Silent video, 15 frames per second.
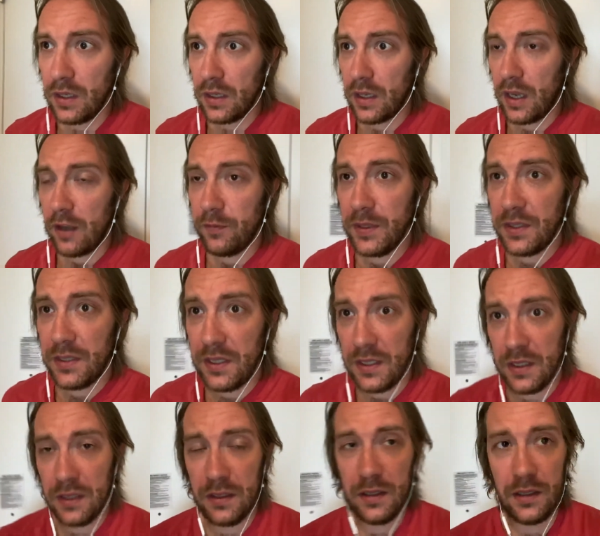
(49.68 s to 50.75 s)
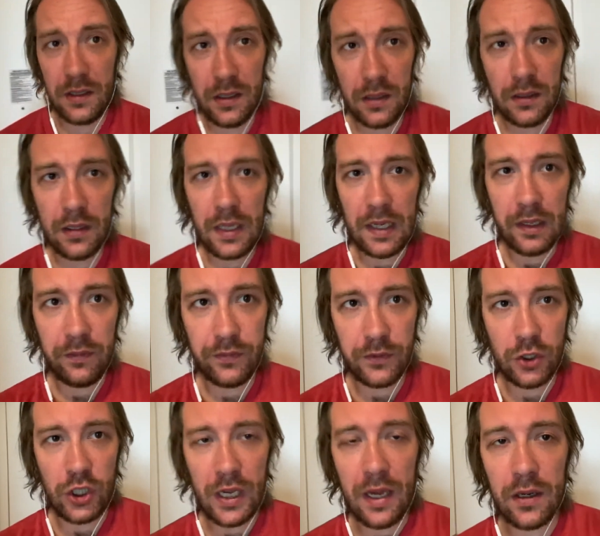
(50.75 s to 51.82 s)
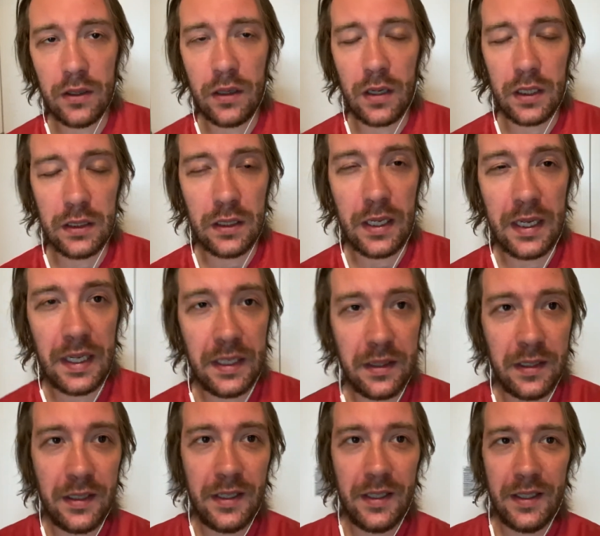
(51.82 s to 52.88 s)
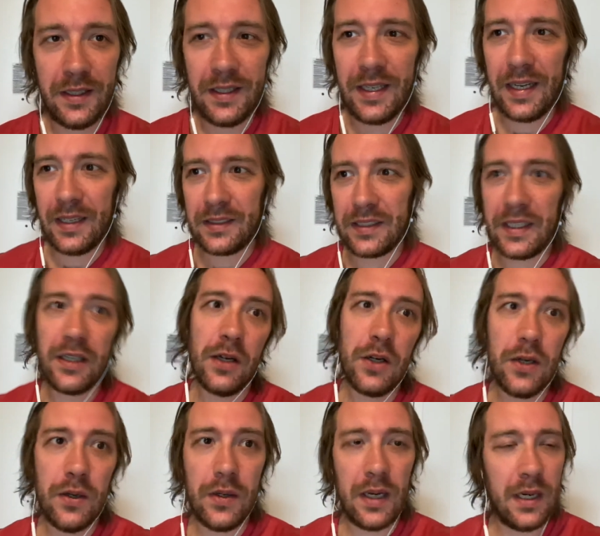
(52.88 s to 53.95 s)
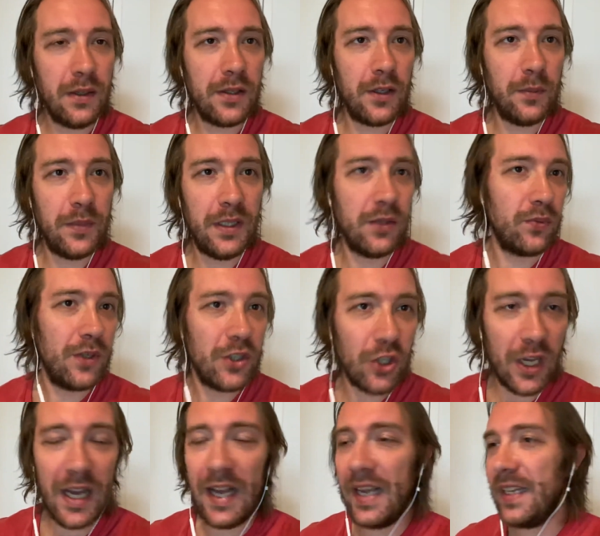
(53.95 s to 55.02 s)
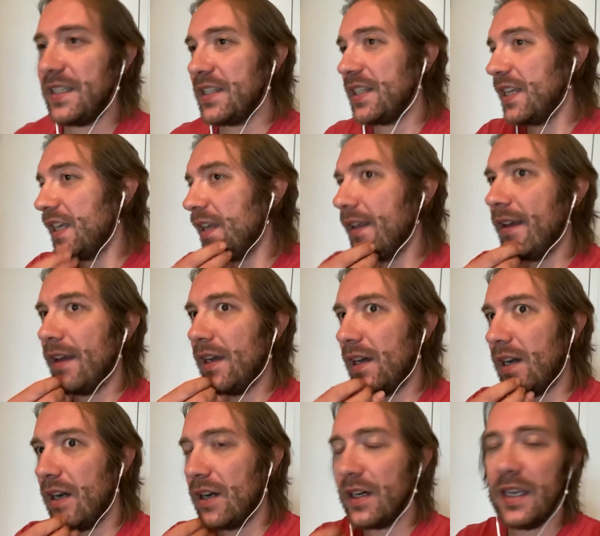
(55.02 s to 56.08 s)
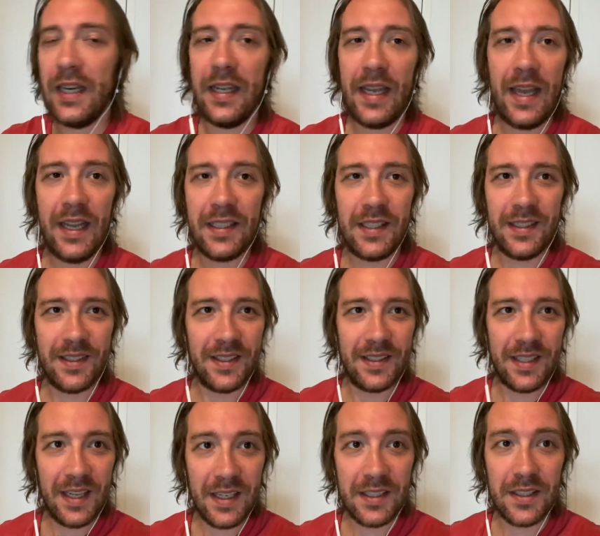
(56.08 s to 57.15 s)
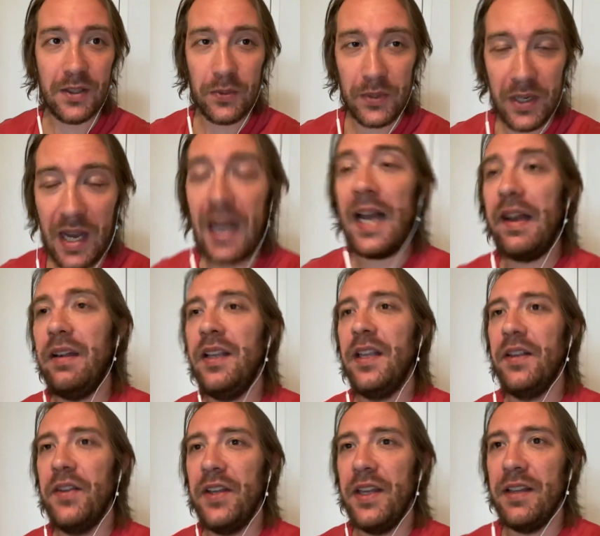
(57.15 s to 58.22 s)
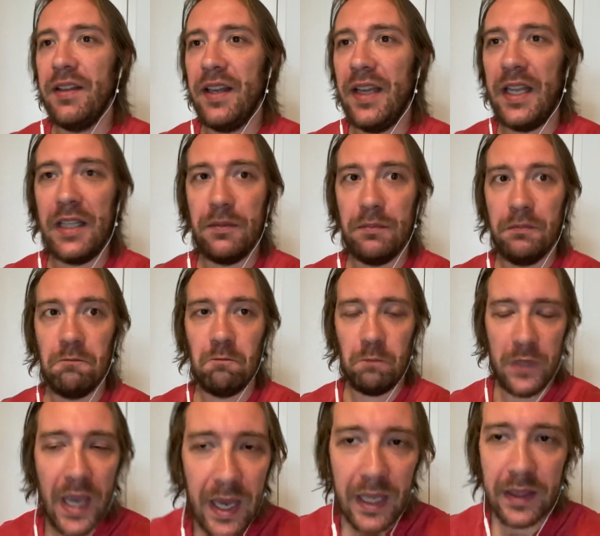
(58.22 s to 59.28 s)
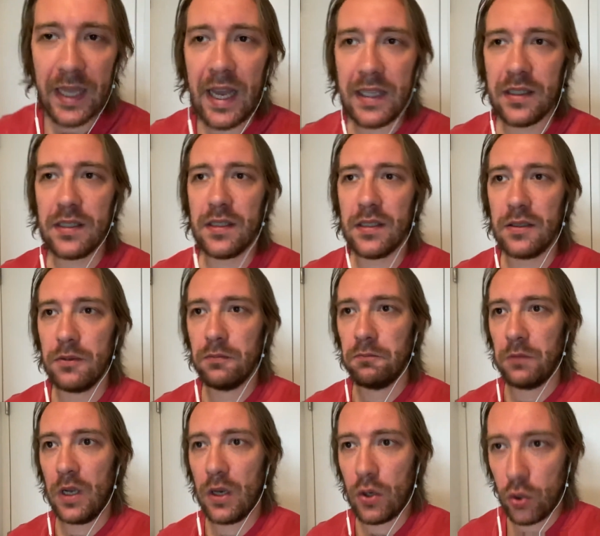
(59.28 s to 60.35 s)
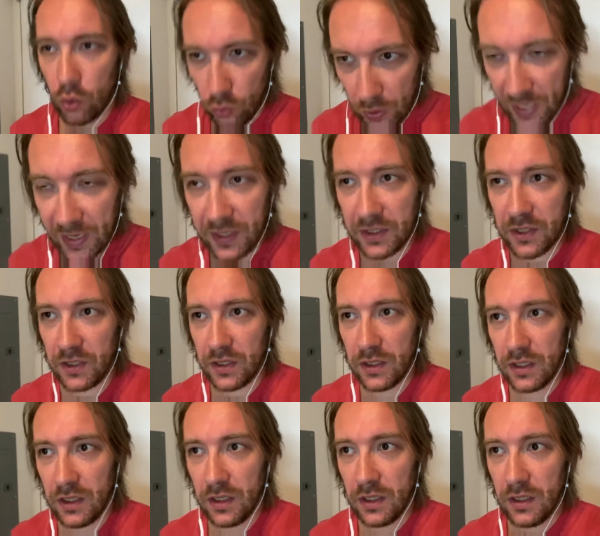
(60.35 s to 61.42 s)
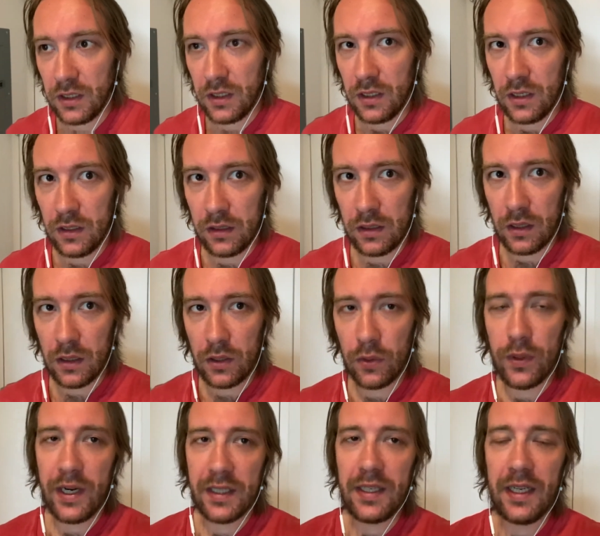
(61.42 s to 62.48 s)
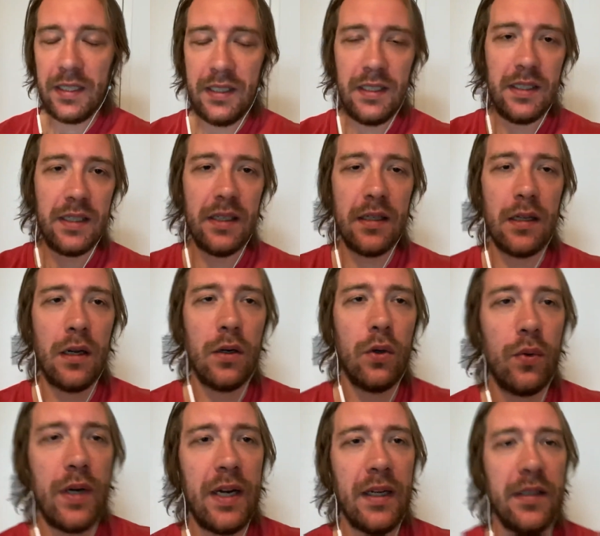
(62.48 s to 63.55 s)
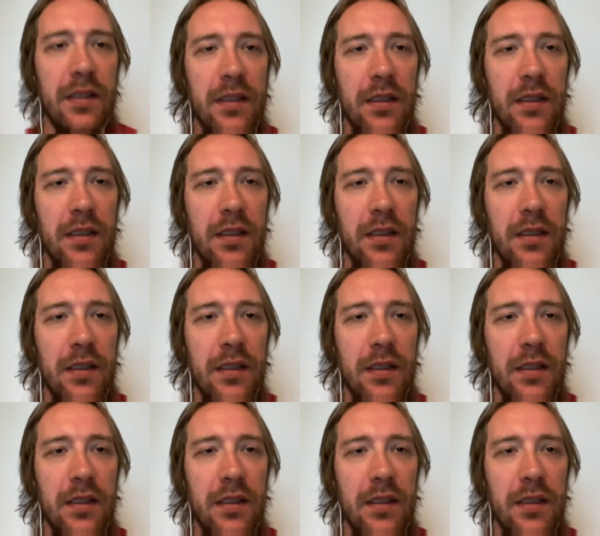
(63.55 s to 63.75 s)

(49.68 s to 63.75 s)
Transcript: I've been seeing a lot of chatter online that are like, oh, how come these rich guys uh, are getting access to tests and we're not? And yeah, that's a correct a correct idea, a correct